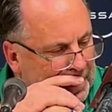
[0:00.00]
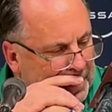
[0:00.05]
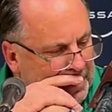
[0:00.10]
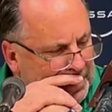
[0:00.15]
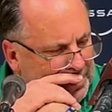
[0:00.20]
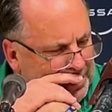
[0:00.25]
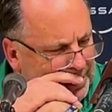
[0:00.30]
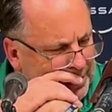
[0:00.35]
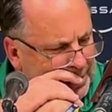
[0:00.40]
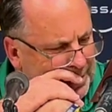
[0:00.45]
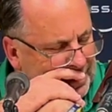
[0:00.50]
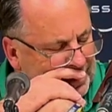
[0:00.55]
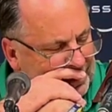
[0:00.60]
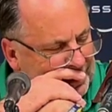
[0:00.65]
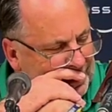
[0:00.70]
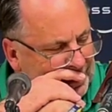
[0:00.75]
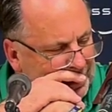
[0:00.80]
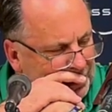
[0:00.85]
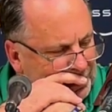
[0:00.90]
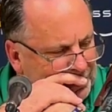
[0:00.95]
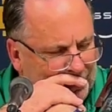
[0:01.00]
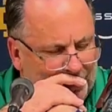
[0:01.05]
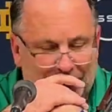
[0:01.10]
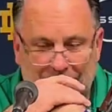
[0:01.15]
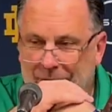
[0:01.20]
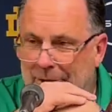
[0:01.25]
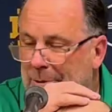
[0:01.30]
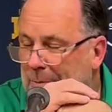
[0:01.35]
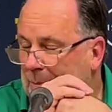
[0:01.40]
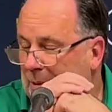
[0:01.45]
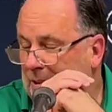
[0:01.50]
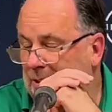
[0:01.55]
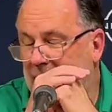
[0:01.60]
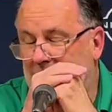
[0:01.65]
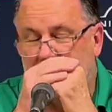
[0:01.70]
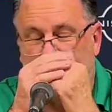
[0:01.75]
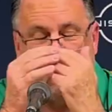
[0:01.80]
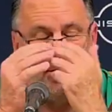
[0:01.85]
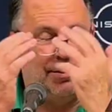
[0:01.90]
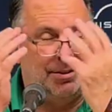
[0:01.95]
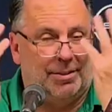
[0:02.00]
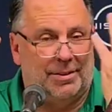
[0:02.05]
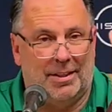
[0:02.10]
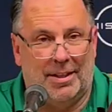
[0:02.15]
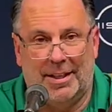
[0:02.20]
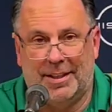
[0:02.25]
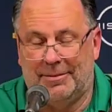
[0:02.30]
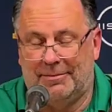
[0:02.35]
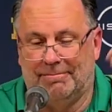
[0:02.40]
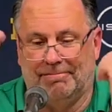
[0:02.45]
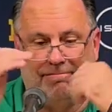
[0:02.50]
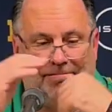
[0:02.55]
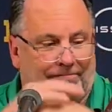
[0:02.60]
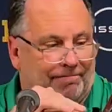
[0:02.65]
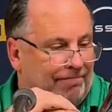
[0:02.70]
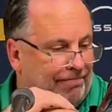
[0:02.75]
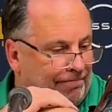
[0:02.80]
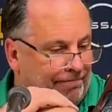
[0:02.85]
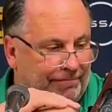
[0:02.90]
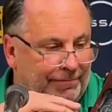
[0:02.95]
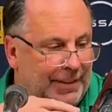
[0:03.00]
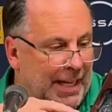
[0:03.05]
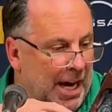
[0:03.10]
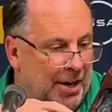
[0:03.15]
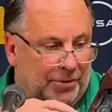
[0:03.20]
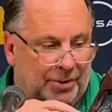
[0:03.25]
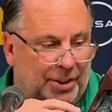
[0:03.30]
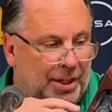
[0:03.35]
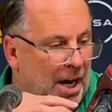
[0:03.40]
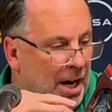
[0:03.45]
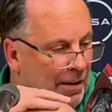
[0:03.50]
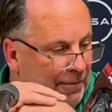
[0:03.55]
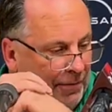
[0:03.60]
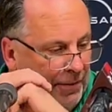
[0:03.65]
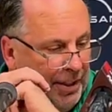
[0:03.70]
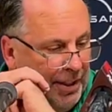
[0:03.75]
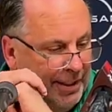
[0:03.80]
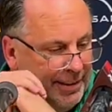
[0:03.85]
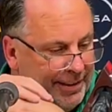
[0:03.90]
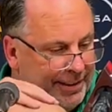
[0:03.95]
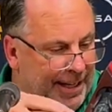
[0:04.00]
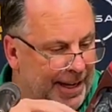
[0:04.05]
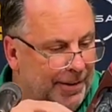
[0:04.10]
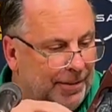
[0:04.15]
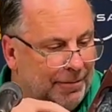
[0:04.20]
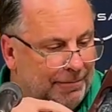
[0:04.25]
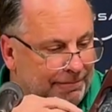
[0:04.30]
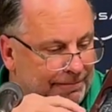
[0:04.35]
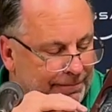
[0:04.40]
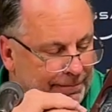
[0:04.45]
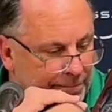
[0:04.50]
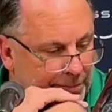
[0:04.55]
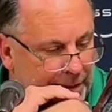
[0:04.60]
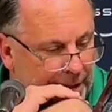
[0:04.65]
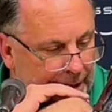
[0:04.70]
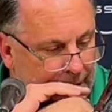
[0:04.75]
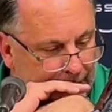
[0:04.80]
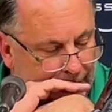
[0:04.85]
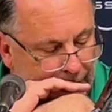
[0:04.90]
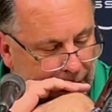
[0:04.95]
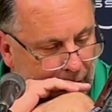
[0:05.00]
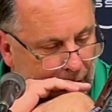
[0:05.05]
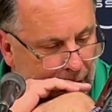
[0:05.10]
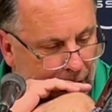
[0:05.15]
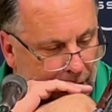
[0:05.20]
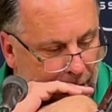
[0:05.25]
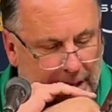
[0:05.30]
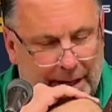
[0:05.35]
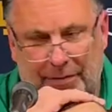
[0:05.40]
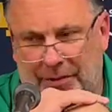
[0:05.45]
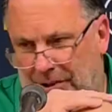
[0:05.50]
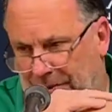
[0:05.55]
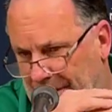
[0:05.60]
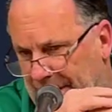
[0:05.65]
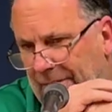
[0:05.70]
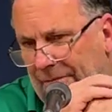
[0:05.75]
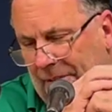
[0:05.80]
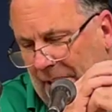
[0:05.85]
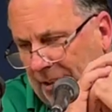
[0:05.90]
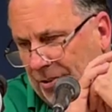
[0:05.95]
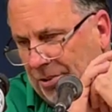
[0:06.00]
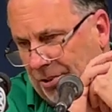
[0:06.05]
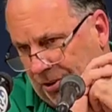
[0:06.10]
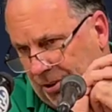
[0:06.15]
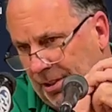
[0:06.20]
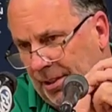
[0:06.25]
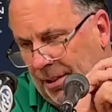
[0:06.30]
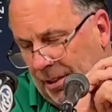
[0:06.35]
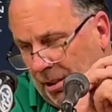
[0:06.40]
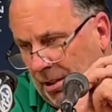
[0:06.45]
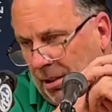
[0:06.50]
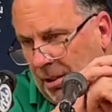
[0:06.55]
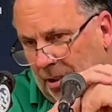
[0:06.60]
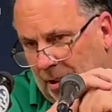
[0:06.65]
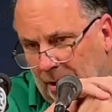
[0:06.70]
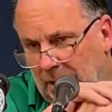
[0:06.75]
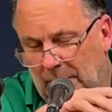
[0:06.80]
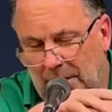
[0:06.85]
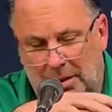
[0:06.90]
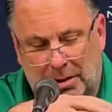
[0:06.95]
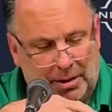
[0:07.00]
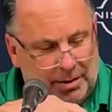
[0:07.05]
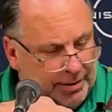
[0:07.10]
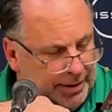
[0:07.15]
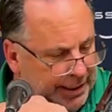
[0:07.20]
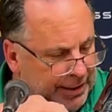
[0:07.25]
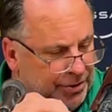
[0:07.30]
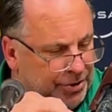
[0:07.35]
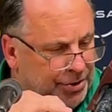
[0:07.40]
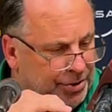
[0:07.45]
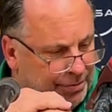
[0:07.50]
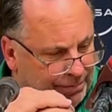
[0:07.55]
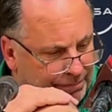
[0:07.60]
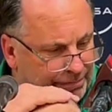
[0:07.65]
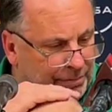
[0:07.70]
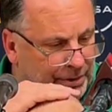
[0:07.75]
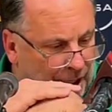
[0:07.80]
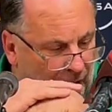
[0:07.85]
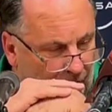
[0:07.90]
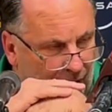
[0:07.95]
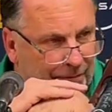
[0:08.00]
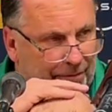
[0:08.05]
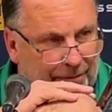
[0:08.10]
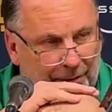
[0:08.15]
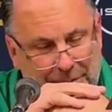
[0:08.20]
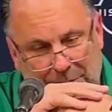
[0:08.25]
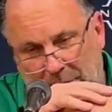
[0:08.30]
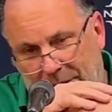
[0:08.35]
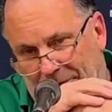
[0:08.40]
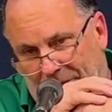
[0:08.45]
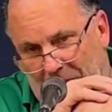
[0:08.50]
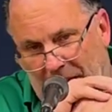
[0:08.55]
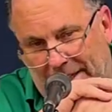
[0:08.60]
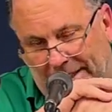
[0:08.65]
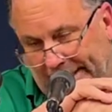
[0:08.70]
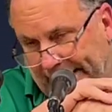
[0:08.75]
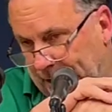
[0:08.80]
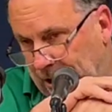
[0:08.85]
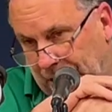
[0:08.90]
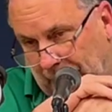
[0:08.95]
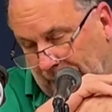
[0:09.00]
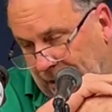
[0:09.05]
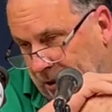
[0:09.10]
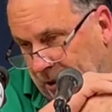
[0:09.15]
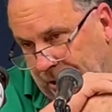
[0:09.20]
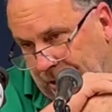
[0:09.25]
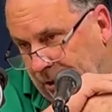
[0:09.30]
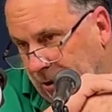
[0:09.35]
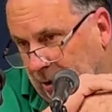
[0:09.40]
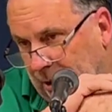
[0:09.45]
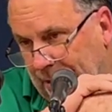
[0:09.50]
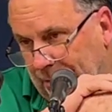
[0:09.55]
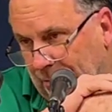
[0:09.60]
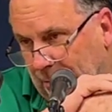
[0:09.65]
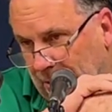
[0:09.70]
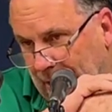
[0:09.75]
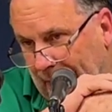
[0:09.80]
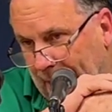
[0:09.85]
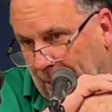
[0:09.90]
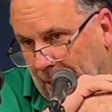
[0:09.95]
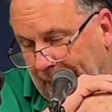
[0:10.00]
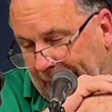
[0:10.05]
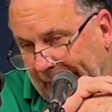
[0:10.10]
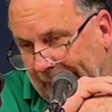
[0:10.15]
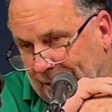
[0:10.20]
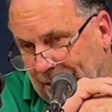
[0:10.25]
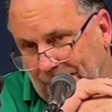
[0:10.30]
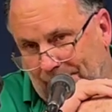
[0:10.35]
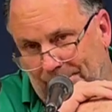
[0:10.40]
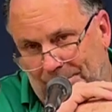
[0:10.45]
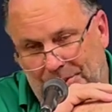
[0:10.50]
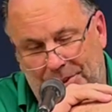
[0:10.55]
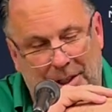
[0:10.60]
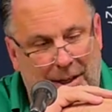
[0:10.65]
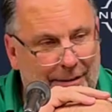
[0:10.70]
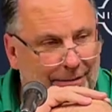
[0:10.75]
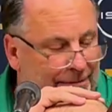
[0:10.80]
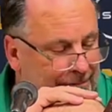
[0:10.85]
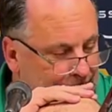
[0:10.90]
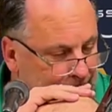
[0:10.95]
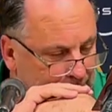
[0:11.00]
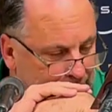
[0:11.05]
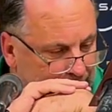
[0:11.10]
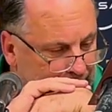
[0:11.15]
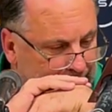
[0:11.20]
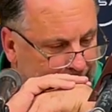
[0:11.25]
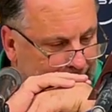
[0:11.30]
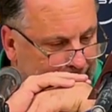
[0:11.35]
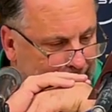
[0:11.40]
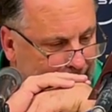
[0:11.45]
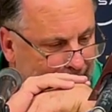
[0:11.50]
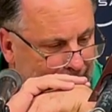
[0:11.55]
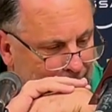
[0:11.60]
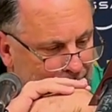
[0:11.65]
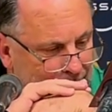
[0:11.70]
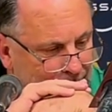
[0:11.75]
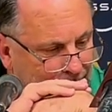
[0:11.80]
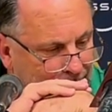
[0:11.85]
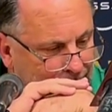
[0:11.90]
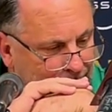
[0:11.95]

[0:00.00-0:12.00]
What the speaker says: it just, those first two possessions, they're like, now they're confident as hell. And their defense is tough, and we finally adjusted to it, and we're able to get some stuff. But I'm